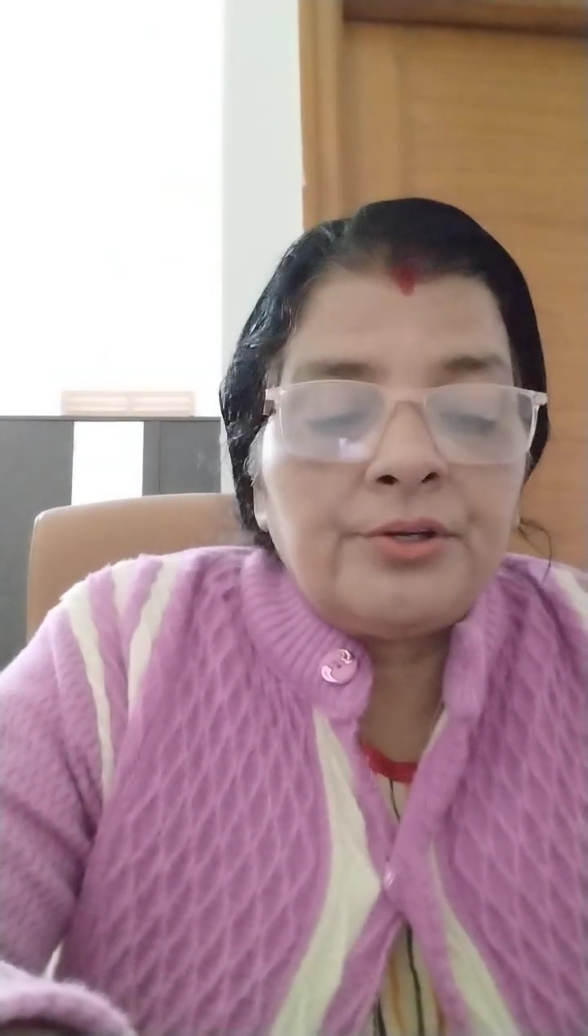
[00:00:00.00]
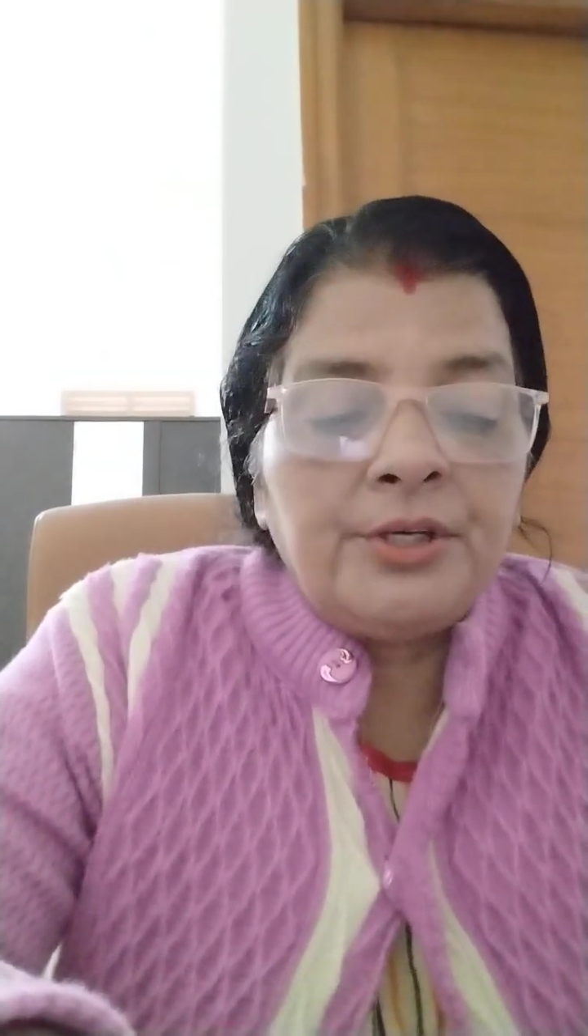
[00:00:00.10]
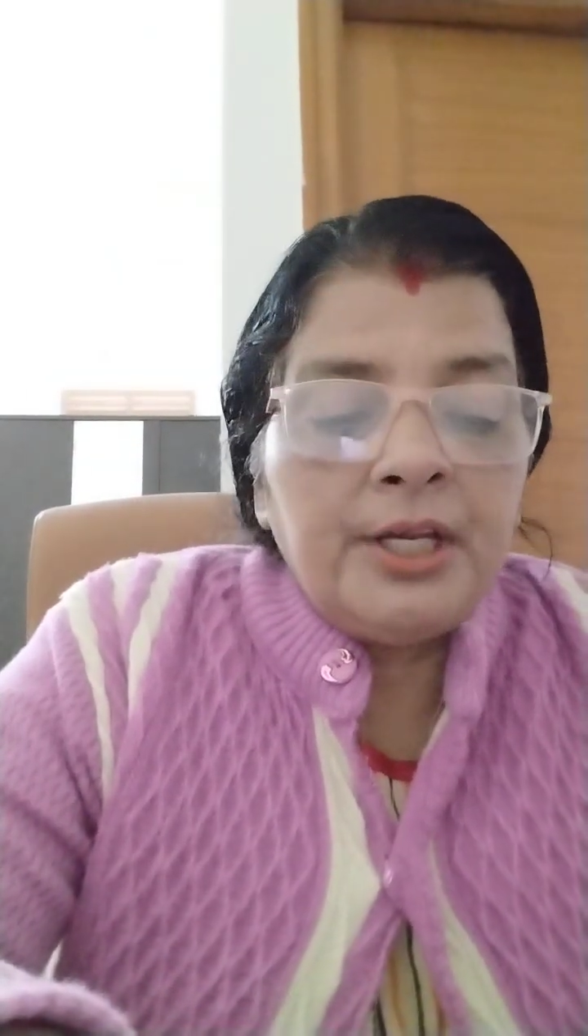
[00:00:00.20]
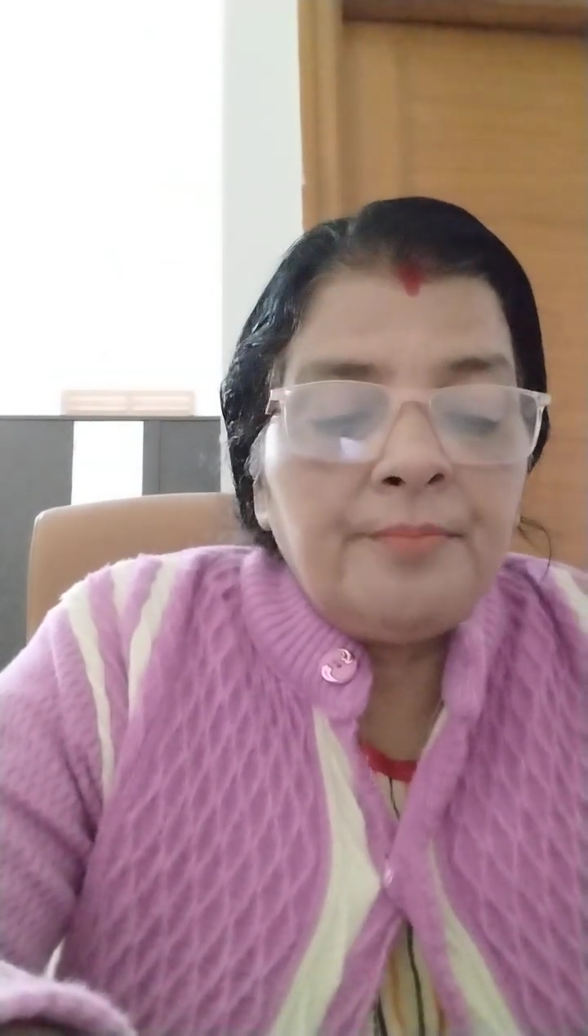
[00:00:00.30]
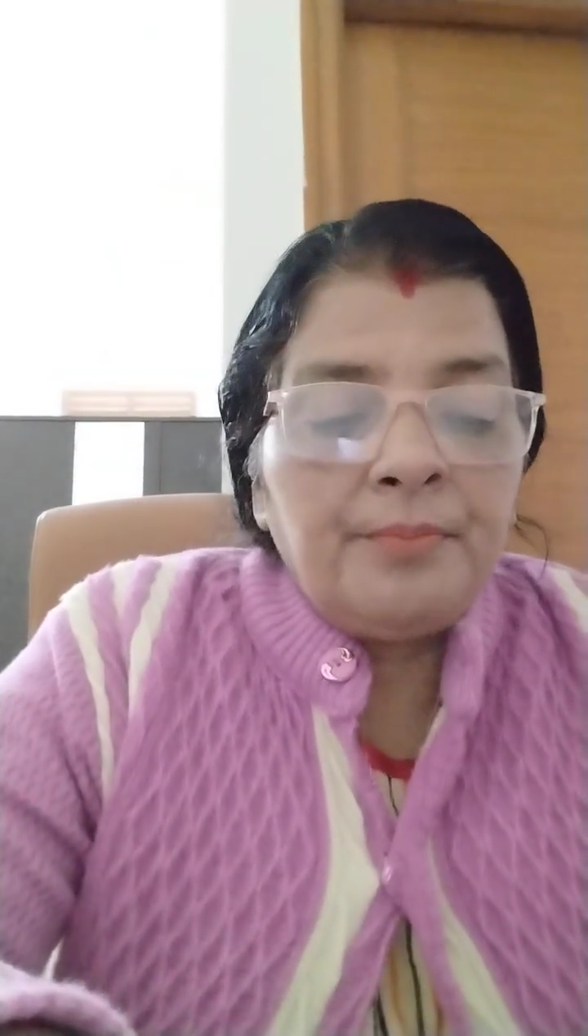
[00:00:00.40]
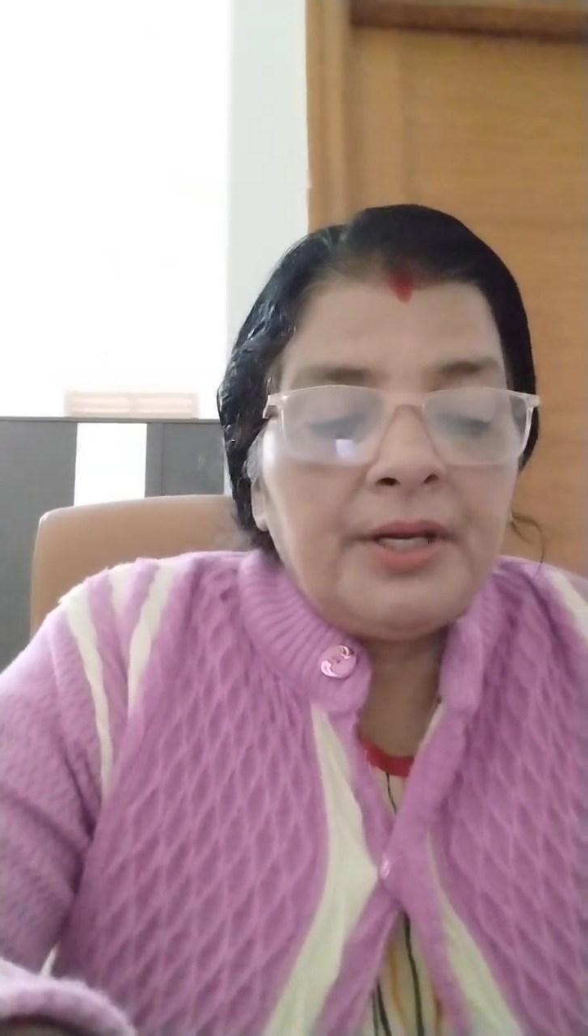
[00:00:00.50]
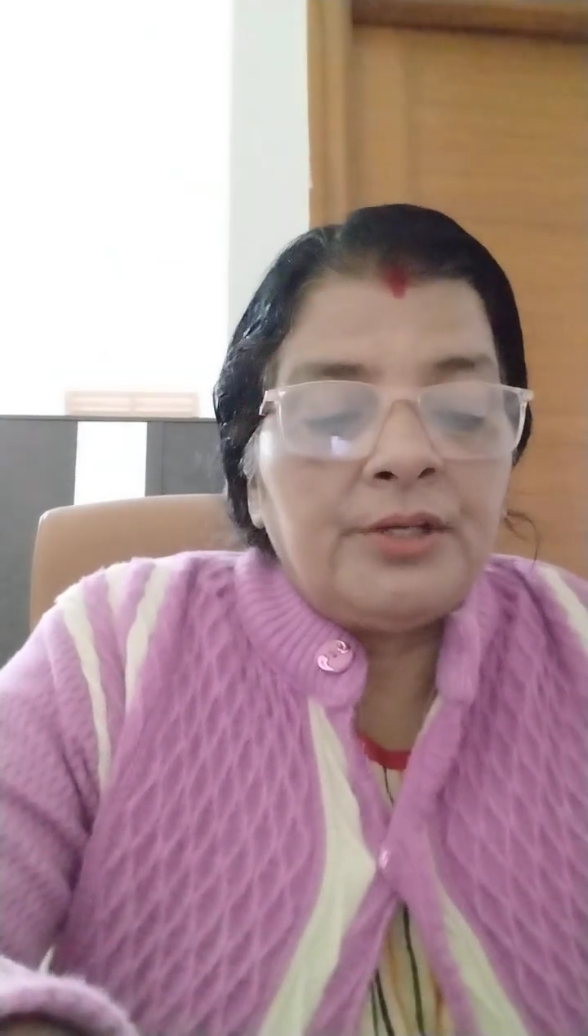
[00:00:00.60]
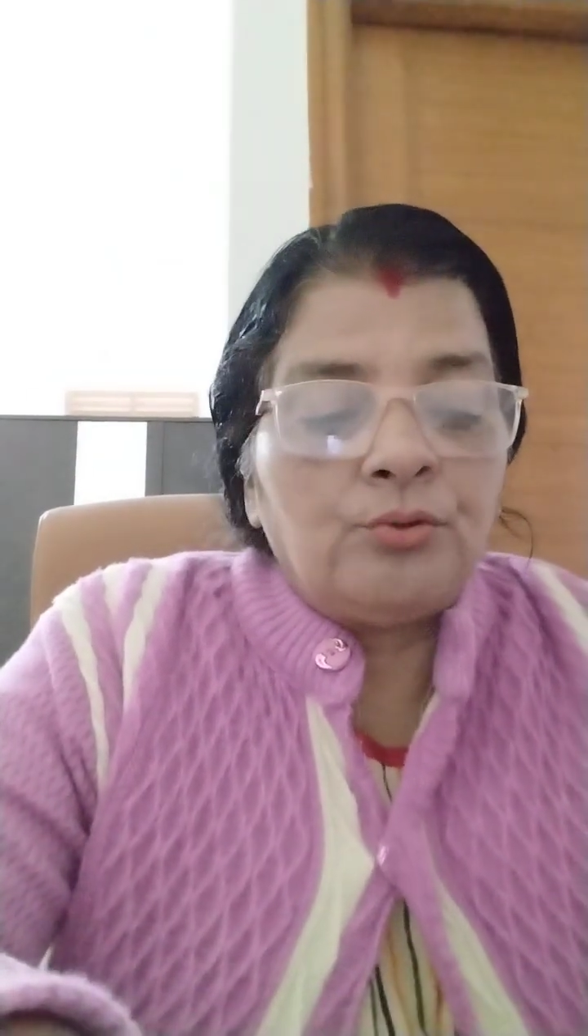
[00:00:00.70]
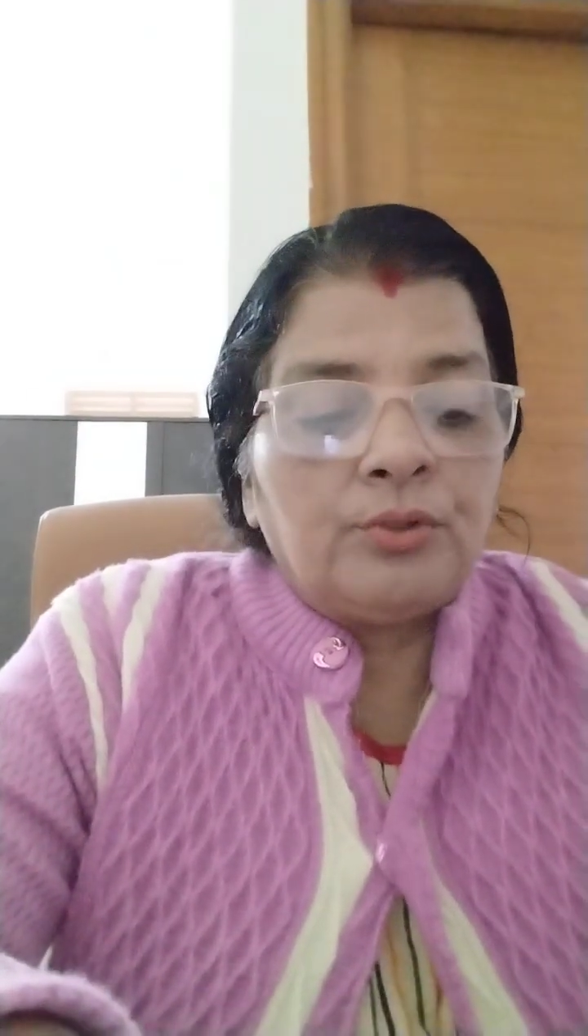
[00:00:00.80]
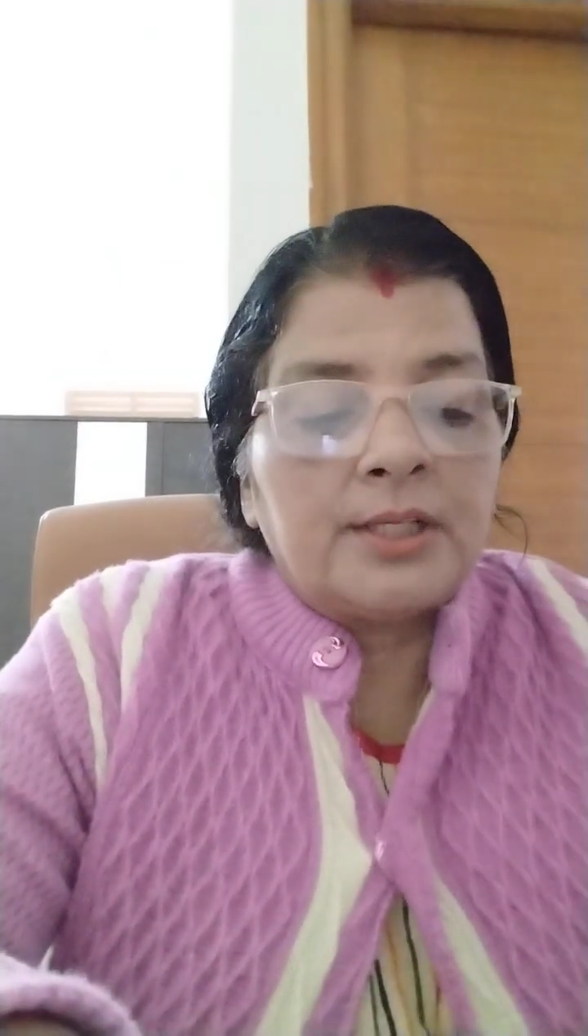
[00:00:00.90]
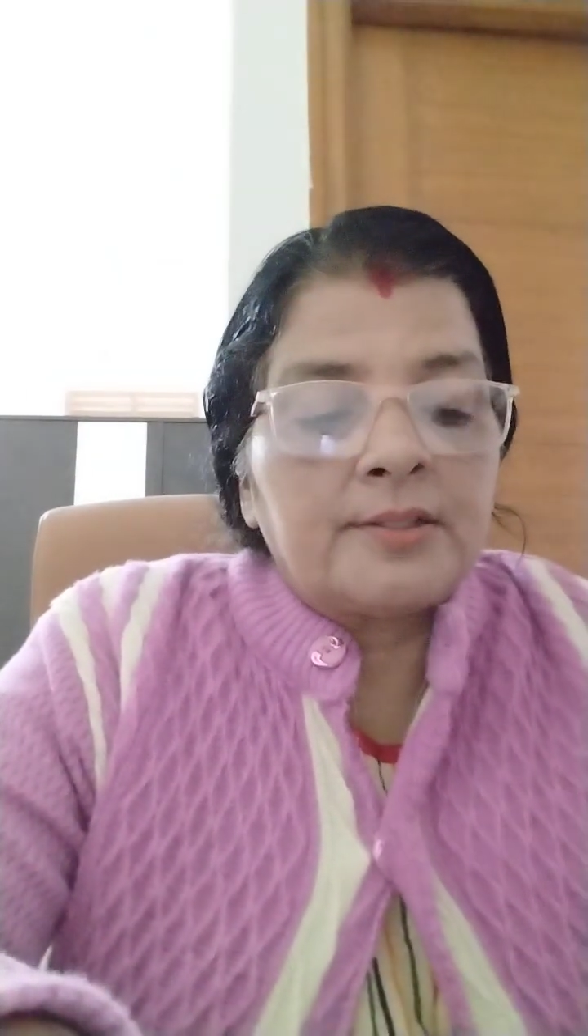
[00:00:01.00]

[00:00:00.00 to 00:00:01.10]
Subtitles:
deep into the